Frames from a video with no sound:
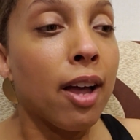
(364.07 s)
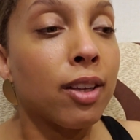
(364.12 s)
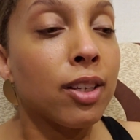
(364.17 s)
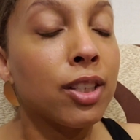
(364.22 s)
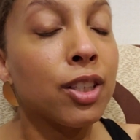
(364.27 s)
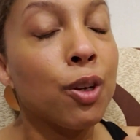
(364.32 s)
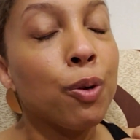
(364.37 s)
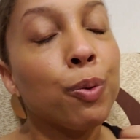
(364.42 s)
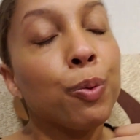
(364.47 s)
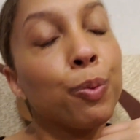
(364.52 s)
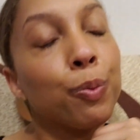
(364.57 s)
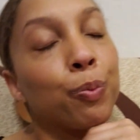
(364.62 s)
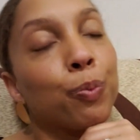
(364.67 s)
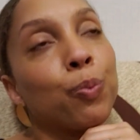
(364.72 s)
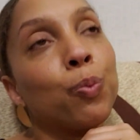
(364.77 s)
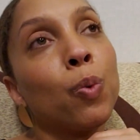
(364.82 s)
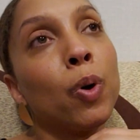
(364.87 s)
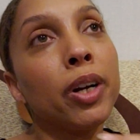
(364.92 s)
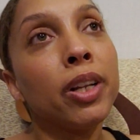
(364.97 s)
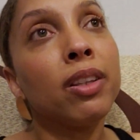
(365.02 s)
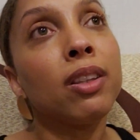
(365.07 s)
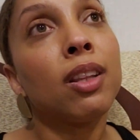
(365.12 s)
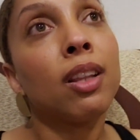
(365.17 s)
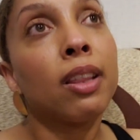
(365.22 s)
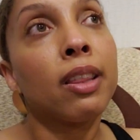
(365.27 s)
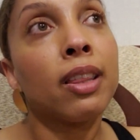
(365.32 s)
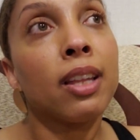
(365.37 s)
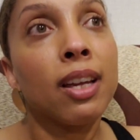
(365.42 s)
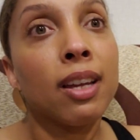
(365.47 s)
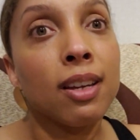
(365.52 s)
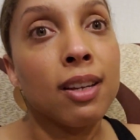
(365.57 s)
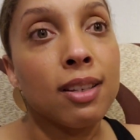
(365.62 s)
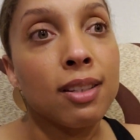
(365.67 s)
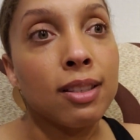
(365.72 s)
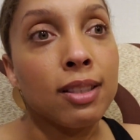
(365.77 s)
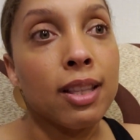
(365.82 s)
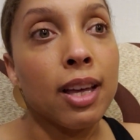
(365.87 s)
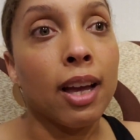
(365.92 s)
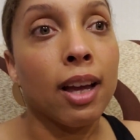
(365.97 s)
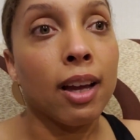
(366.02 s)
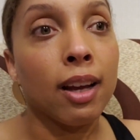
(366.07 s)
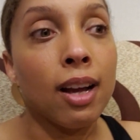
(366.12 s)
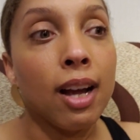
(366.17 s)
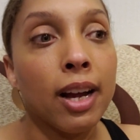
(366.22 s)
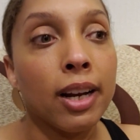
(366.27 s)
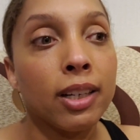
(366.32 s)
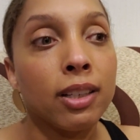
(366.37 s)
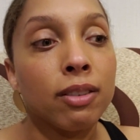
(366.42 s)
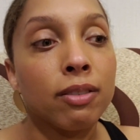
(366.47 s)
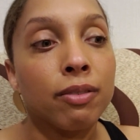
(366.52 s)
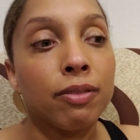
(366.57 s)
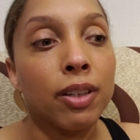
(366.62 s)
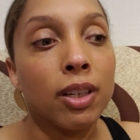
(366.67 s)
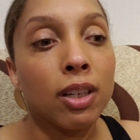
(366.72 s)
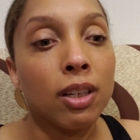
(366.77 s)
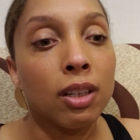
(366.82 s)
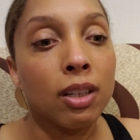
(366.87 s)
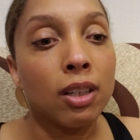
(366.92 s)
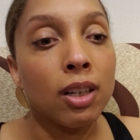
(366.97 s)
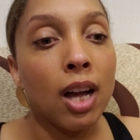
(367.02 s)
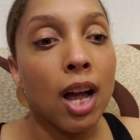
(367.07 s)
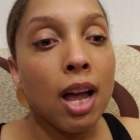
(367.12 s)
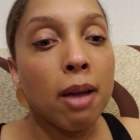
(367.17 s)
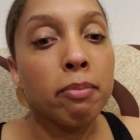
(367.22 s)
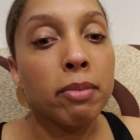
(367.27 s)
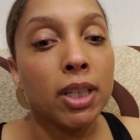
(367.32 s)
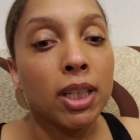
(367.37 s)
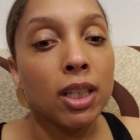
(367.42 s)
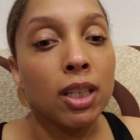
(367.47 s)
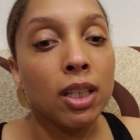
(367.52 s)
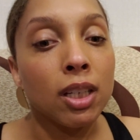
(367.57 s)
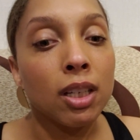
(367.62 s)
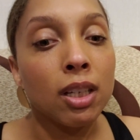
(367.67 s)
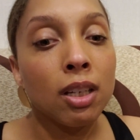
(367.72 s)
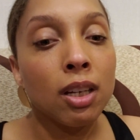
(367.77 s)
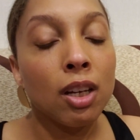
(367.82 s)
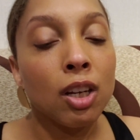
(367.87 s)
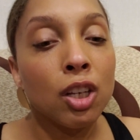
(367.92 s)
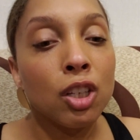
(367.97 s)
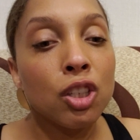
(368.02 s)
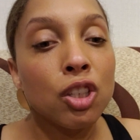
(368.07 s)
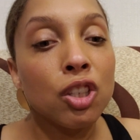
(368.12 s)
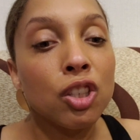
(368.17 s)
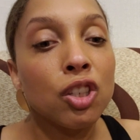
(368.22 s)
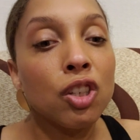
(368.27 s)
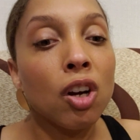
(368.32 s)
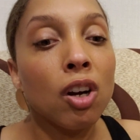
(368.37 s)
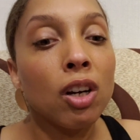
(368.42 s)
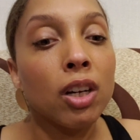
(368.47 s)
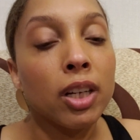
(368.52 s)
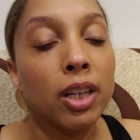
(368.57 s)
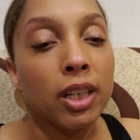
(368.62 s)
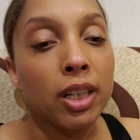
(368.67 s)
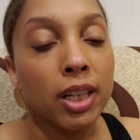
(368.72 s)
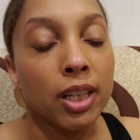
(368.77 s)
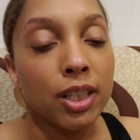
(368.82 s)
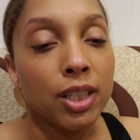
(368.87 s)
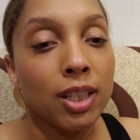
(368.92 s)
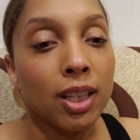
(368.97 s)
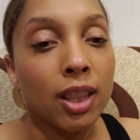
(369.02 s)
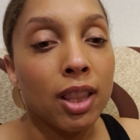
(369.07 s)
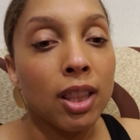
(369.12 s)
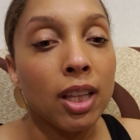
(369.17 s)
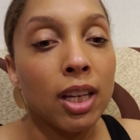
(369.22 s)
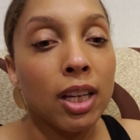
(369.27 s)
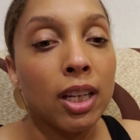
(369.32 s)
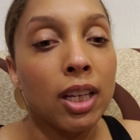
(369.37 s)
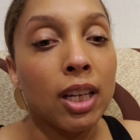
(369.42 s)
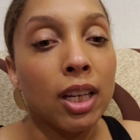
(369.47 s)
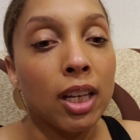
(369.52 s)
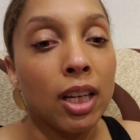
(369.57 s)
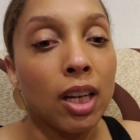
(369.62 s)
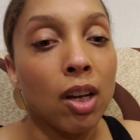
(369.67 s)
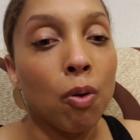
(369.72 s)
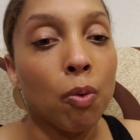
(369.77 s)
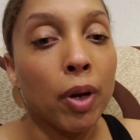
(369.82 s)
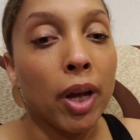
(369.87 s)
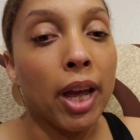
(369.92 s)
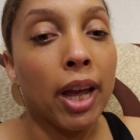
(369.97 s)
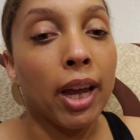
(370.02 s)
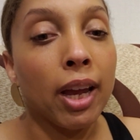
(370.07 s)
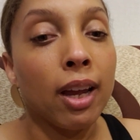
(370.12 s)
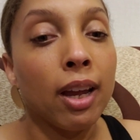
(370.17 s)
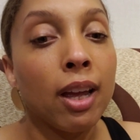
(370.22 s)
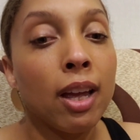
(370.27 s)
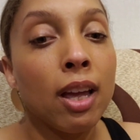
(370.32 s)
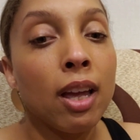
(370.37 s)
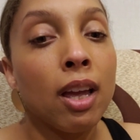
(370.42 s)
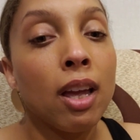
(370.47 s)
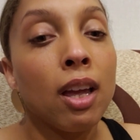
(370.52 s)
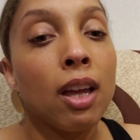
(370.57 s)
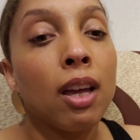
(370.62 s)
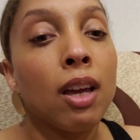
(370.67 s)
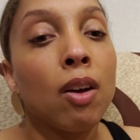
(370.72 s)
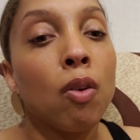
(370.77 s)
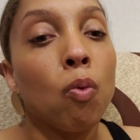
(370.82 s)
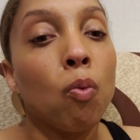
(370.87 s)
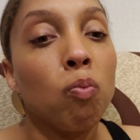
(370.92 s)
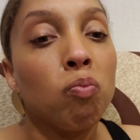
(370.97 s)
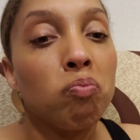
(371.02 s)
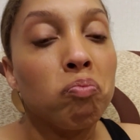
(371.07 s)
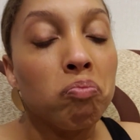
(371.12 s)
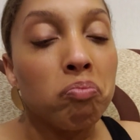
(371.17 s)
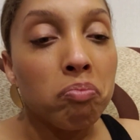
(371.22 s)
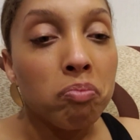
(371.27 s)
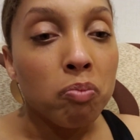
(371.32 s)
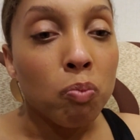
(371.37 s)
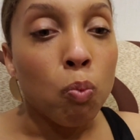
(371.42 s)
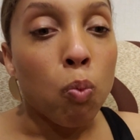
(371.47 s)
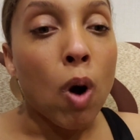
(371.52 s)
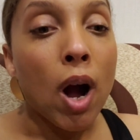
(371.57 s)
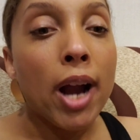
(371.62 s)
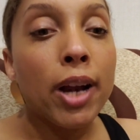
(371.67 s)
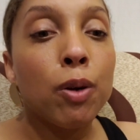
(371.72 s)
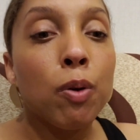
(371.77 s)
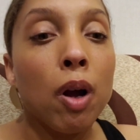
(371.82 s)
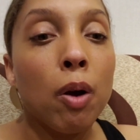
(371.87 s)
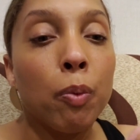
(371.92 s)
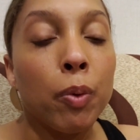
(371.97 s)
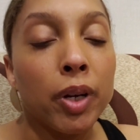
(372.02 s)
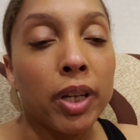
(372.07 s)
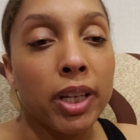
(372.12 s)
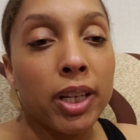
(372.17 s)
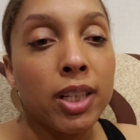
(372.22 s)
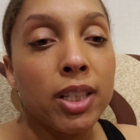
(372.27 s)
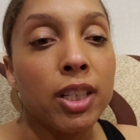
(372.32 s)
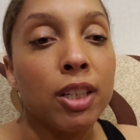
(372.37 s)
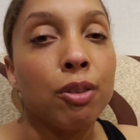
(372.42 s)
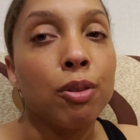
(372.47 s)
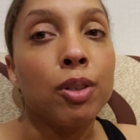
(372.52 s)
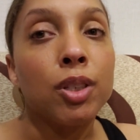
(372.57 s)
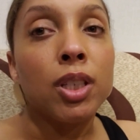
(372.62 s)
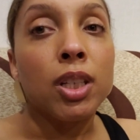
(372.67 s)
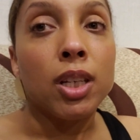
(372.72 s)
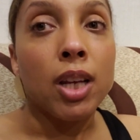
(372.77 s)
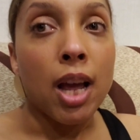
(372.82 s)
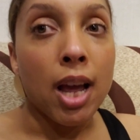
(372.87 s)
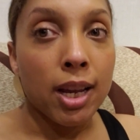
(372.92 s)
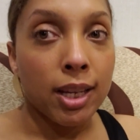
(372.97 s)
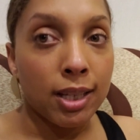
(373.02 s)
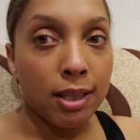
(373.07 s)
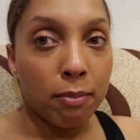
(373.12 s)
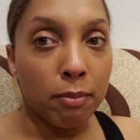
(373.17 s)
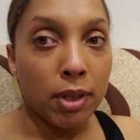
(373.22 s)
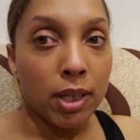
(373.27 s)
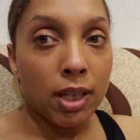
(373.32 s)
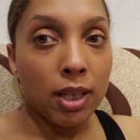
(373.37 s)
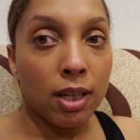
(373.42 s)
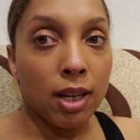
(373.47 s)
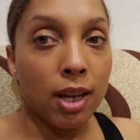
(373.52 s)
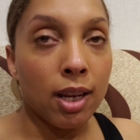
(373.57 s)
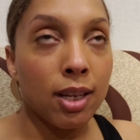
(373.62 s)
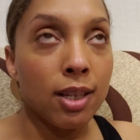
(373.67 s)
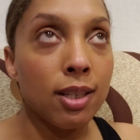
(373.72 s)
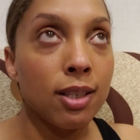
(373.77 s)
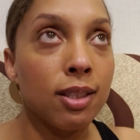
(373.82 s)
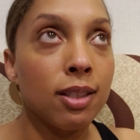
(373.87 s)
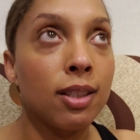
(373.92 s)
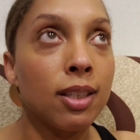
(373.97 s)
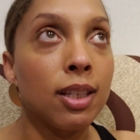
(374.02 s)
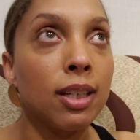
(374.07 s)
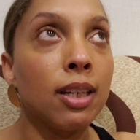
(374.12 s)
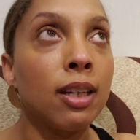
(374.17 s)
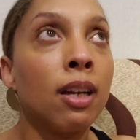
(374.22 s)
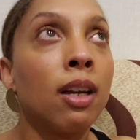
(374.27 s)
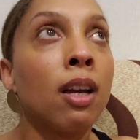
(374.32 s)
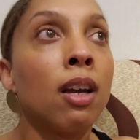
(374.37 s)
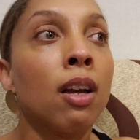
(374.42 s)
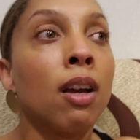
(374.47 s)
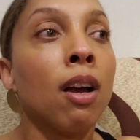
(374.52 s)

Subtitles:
so one of the things that kind of got me started into thinking, okay, why do I want to continue to not eat meat, is the